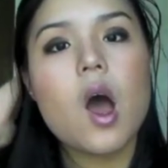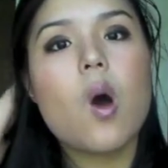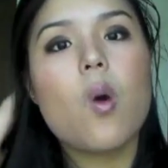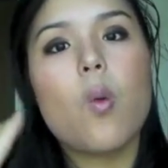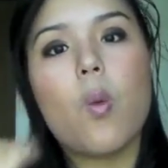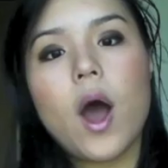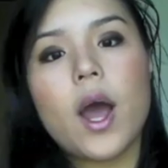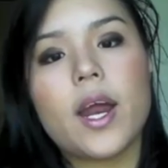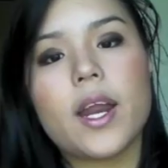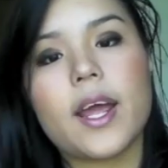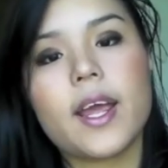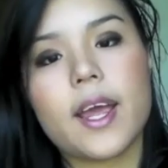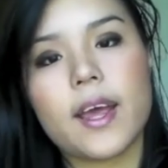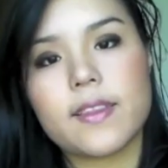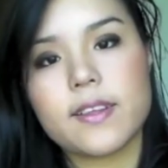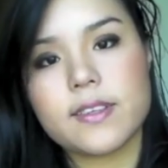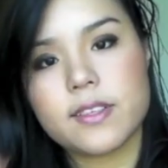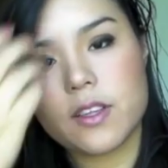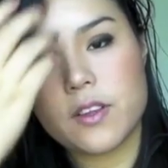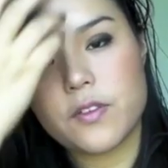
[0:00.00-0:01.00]
Why did I get
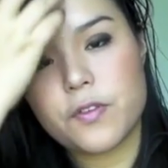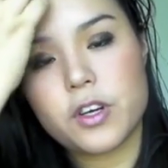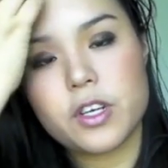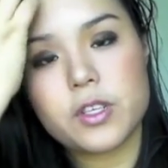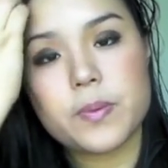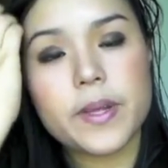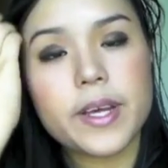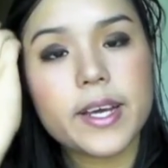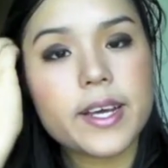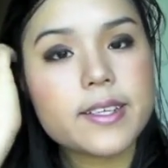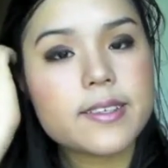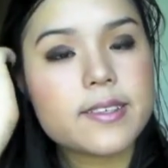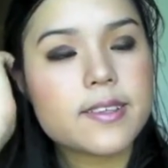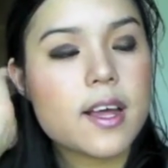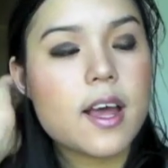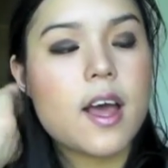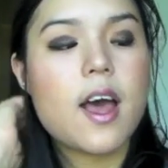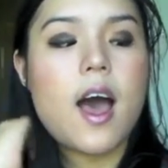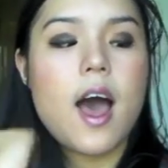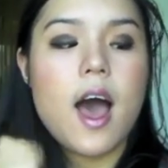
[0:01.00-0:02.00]
this in the first place?
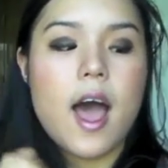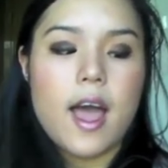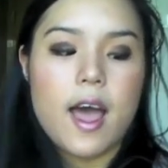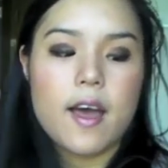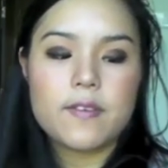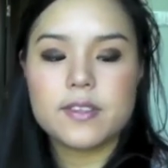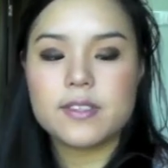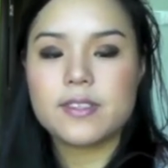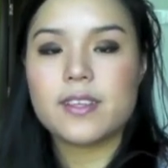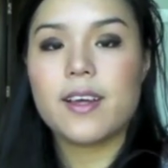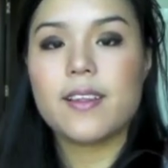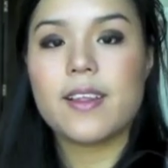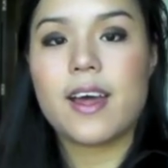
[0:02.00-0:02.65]
I have to say